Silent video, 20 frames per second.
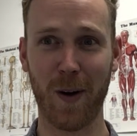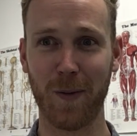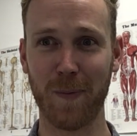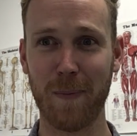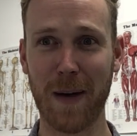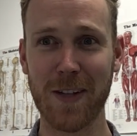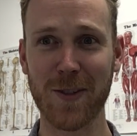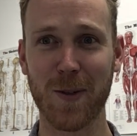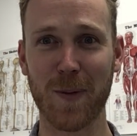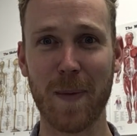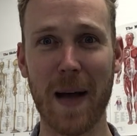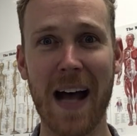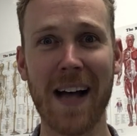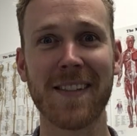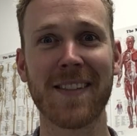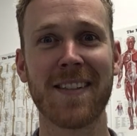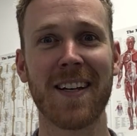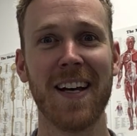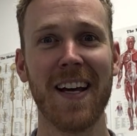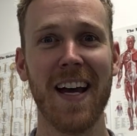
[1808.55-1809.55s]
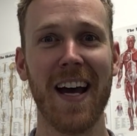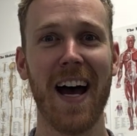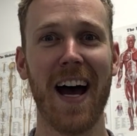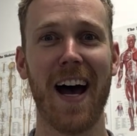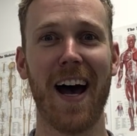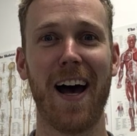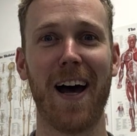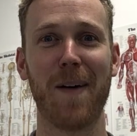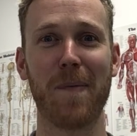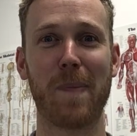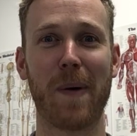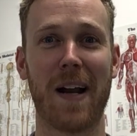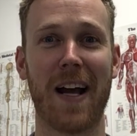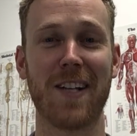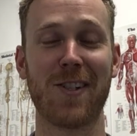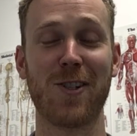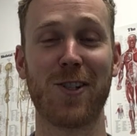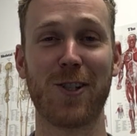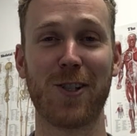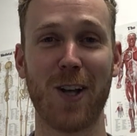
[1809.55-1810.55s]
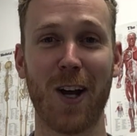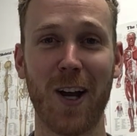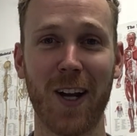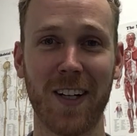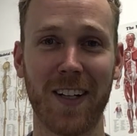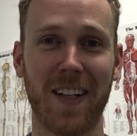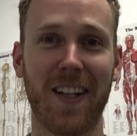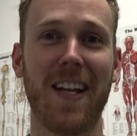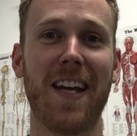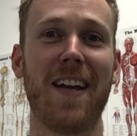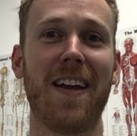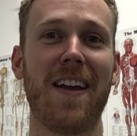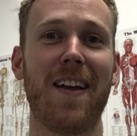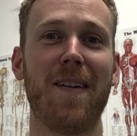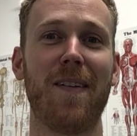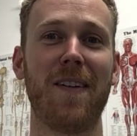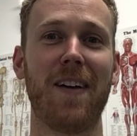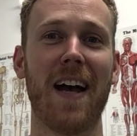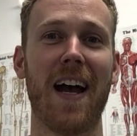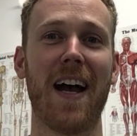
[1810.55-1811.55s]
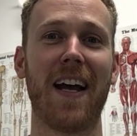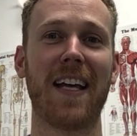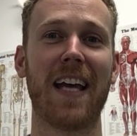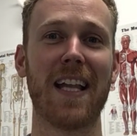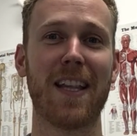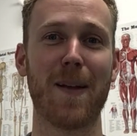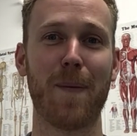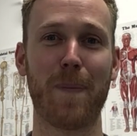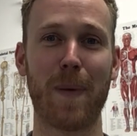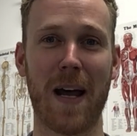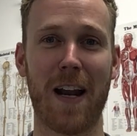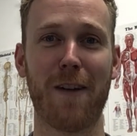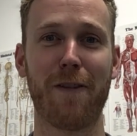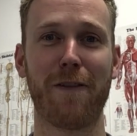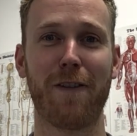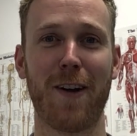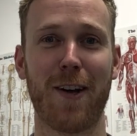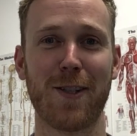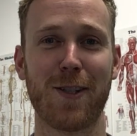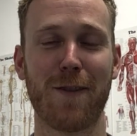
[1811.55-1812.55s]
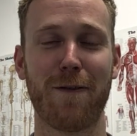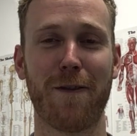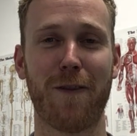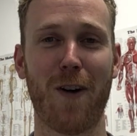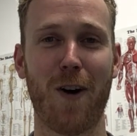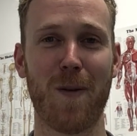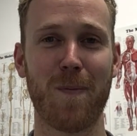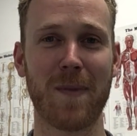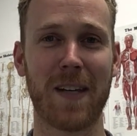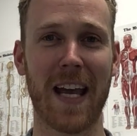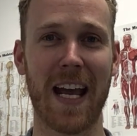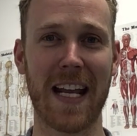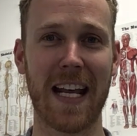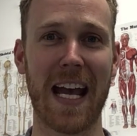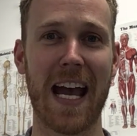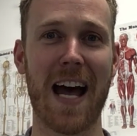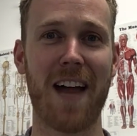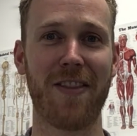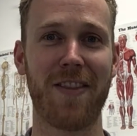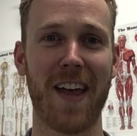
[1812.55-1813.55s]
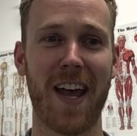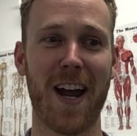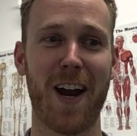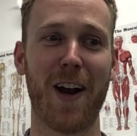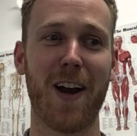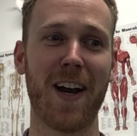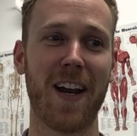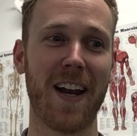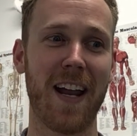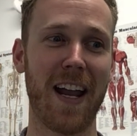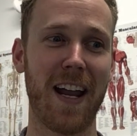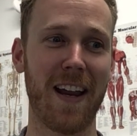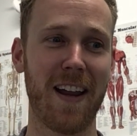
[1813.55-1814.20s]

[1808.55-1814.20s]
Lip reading: muscle mass, but I certainly get the benefits from getting out there and